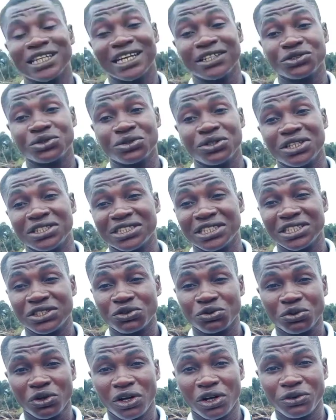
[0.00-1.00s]
into it, it
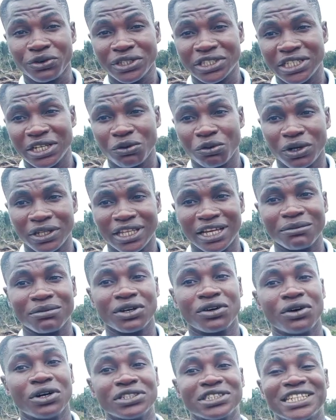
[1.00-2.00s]
will not retain water
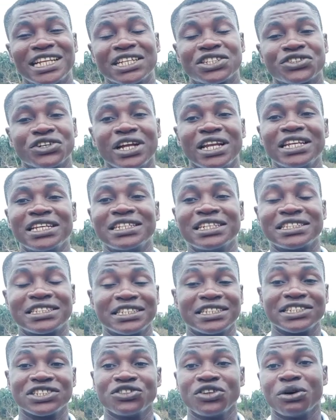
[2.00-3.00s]
because naturally the thing
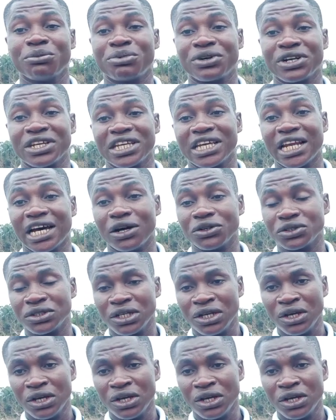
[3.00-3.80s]
is not bringing out